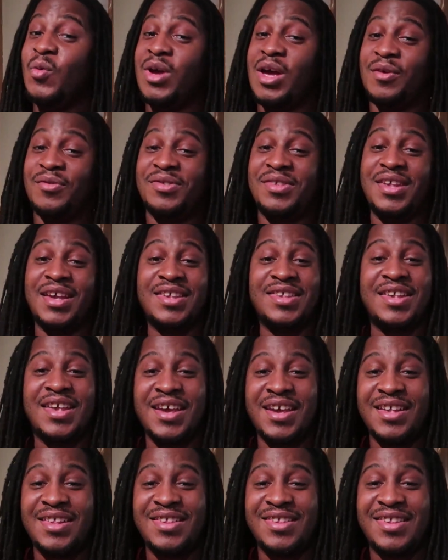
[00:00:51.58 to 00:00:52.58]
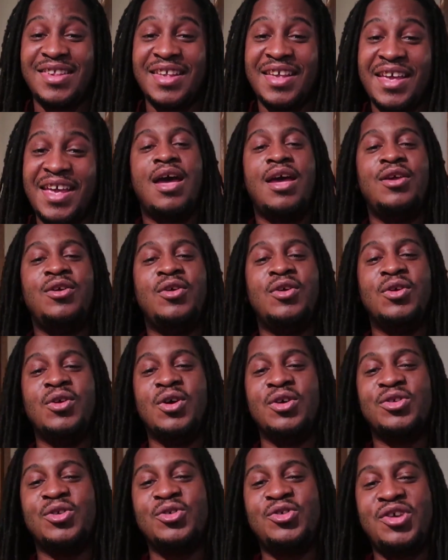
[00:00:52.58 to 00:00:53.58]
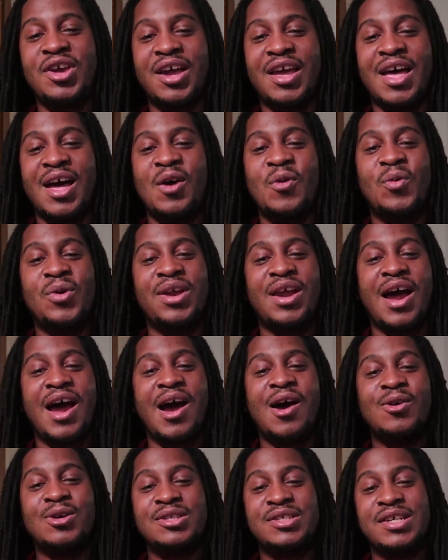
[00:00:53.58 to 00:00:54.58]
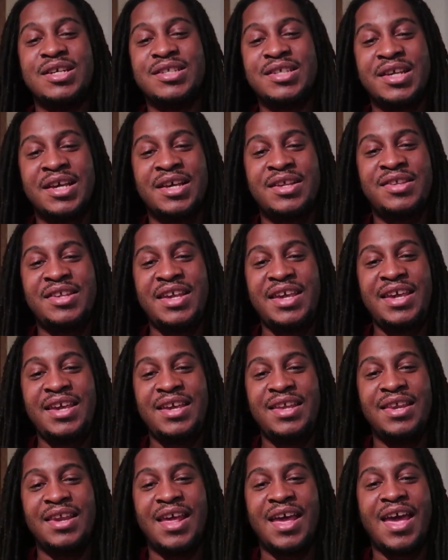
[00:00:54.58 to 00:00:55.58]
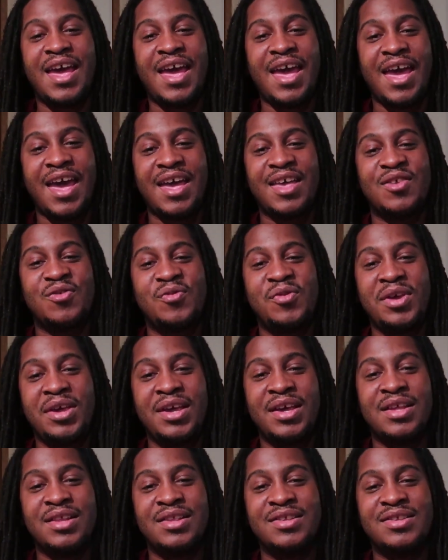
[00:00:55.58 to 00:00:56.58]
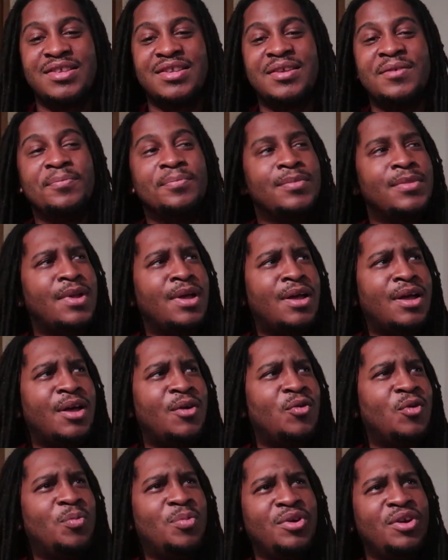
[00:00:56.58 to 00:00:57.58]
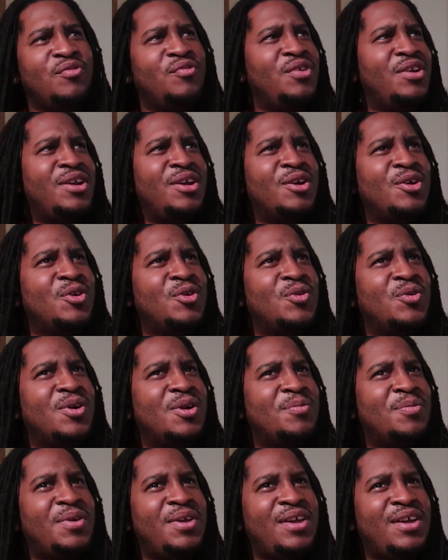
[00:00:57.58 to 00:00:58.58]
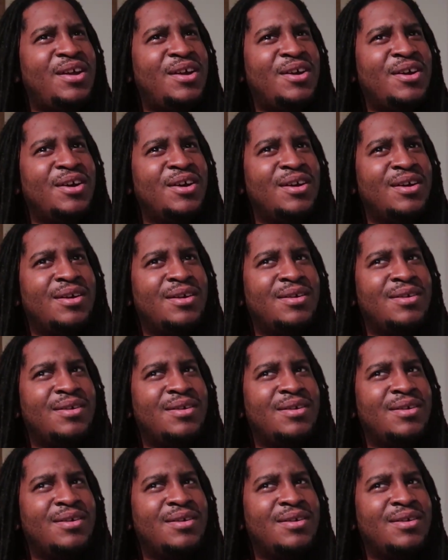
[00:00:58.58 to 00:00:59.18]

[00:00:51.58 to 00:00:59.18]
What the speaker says: we have 6 kids, and you can also check out what our 6 kids eat as vegans. We'll put a video up here.